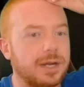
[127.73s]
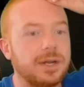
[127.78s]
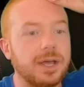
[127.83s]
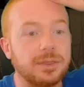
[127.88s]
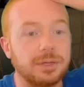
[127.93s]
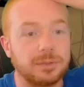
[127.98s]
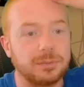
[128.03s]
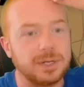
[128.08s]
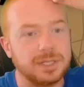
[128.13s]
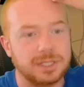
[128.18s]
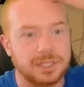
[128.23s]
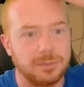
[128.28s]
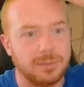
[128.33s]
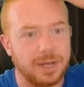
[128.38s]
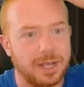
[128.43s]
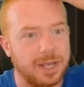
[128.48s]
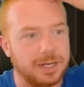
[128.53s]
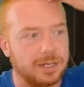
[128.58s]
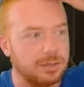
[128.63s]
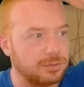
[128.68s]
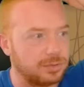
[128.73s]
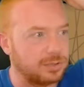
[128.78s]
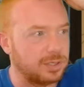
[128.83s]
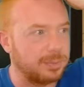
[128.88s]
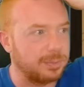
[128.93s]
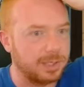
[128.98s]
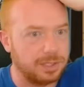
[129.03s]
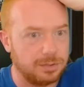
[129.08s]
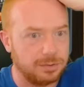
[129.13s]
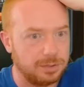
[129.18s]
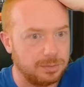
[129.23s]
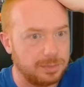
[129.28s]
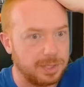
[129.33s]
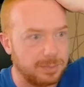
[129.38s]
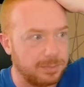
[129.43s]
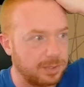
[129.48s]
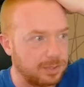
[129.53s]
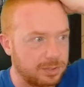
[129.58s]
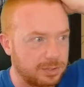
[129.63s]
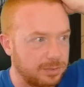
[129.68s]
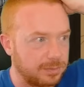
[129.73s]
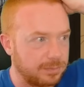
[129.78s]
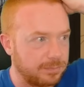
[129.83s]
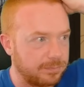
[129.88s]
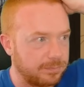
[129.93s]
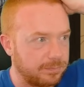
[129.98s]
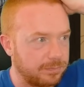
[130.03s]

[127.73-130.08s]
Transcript: Another reason why I don't stream on YouTube that much.